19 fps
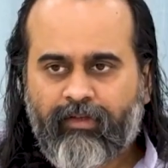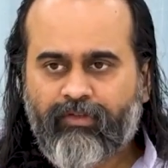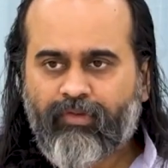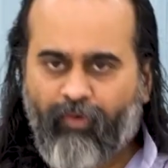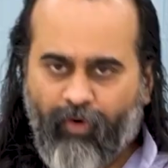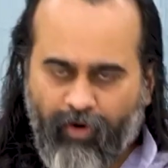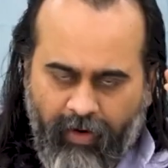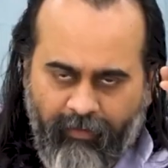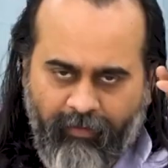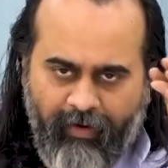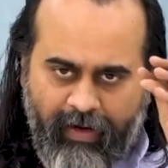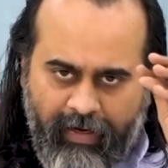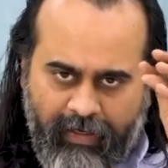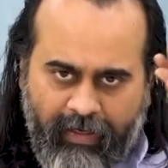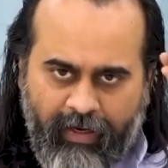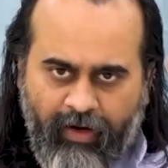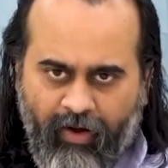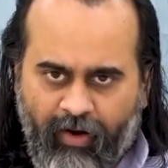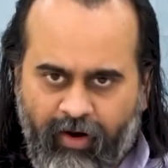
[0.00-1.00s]
So whatever
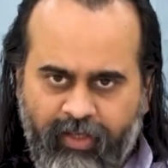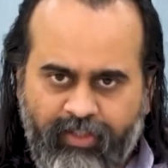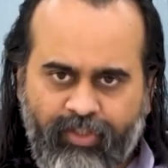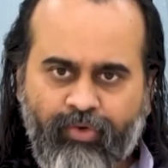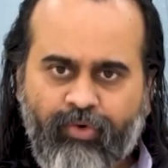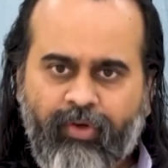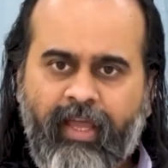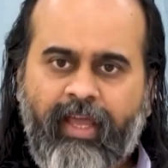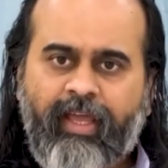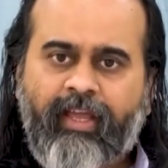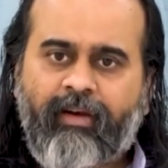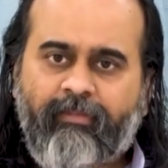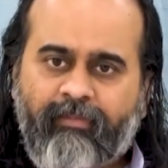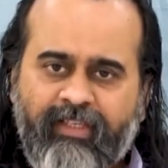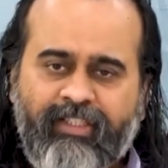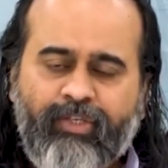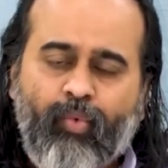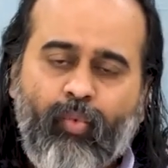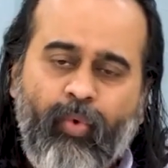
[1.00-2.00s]
little knowledge you gain
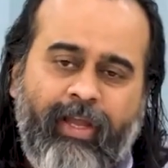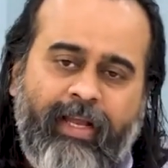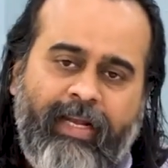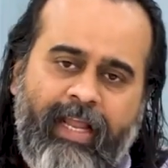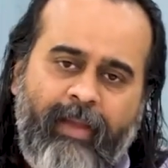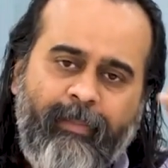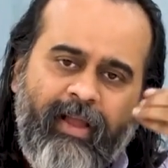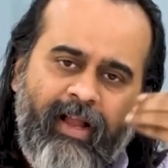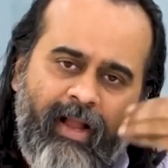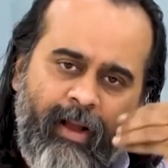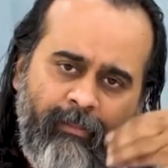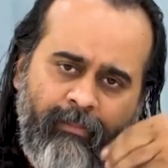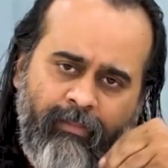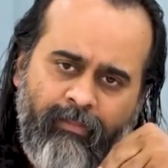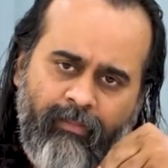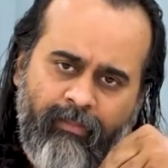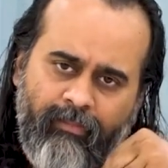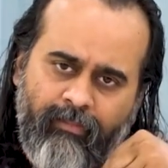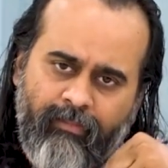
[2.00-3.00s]
must quickly
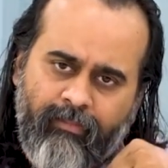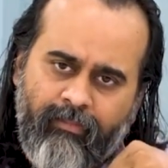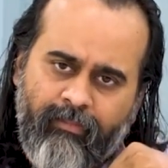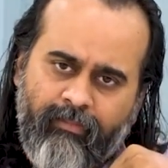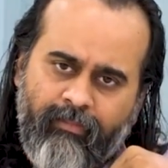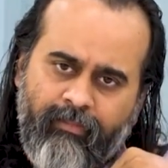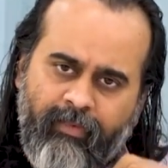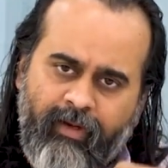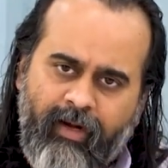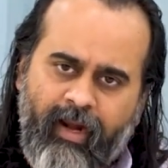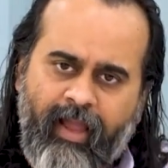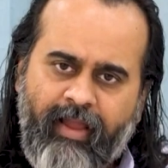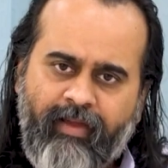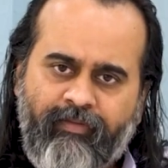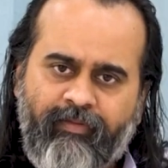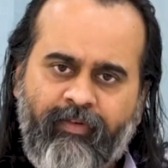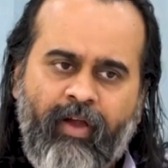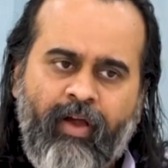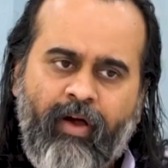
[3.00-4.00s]
become
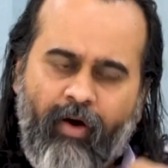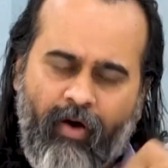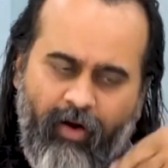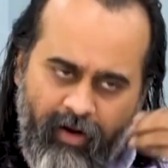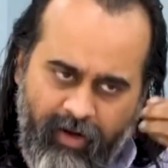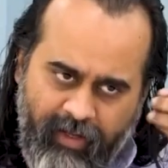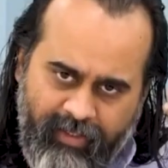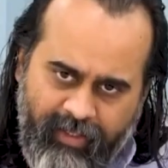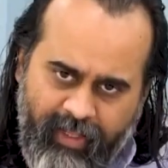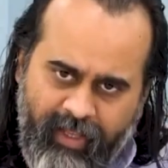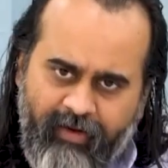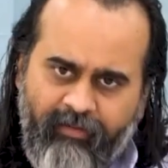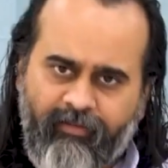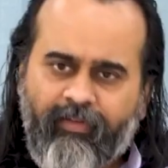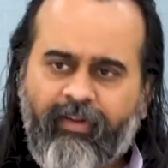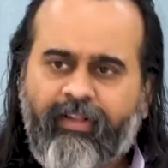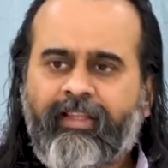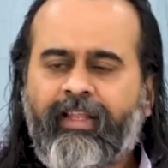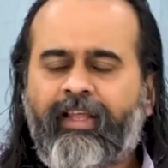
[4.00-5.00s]
life. Only
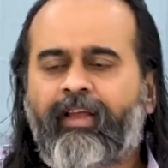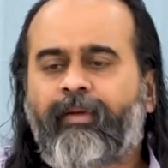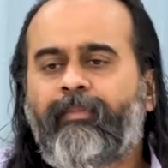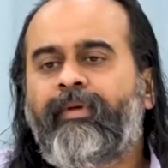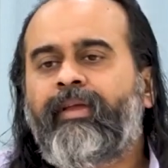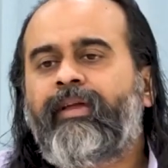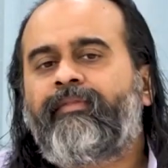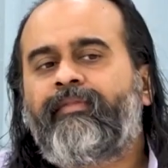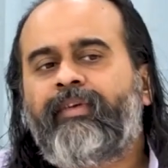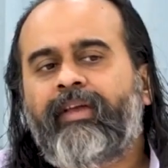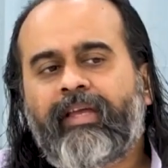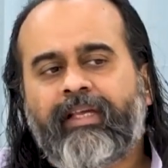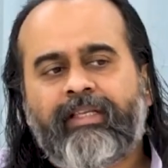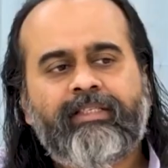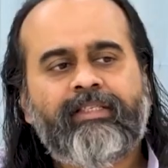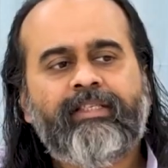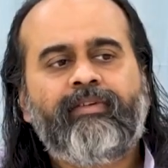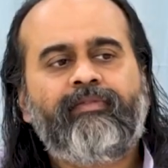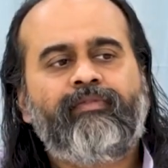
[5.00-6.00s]
then will there be a
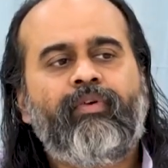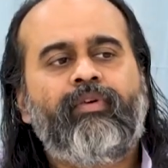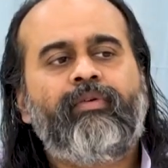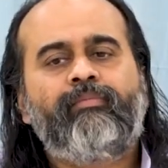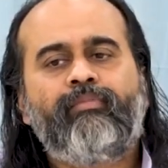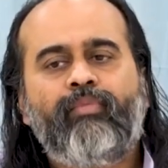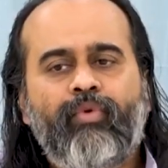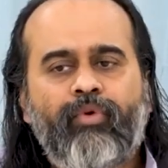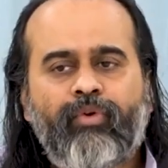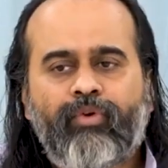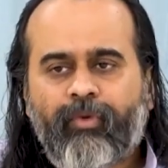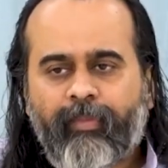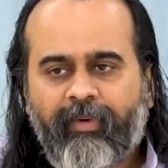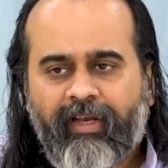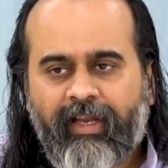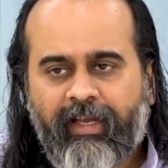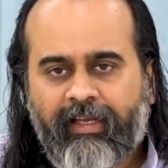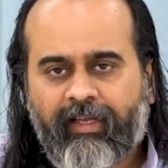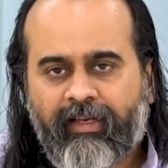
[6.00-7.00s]
vacancy for more to
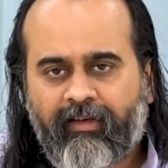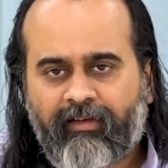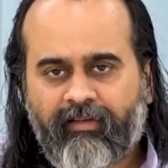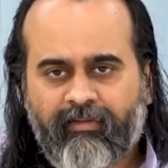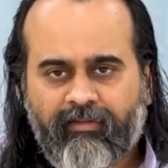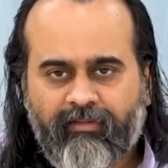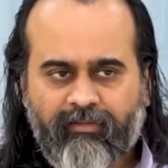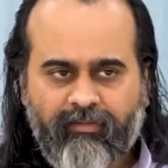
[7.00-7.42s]
be taken.